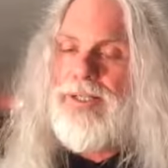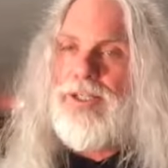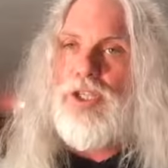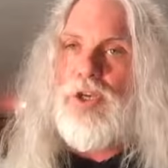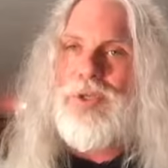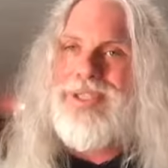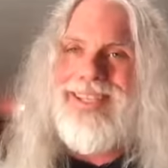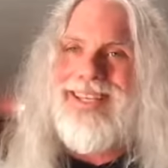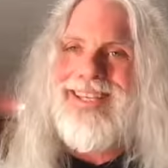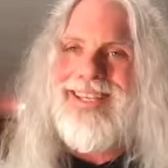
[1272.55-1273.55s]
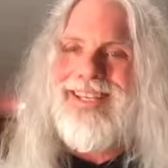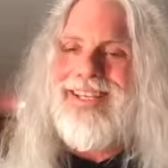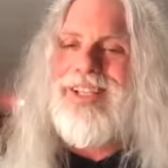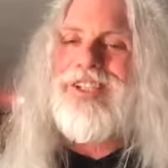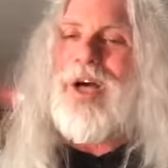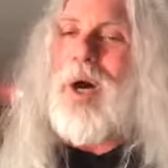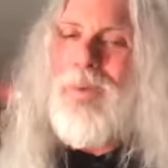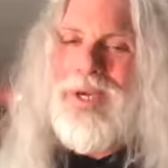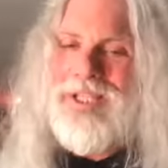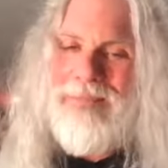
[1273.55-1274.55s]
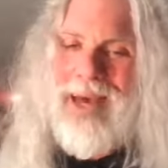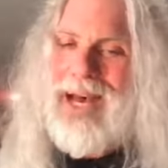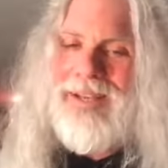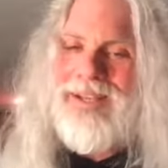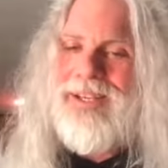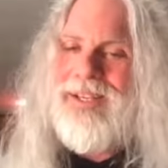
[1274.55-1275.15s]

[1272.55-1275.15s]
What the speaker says: So you see, it's always about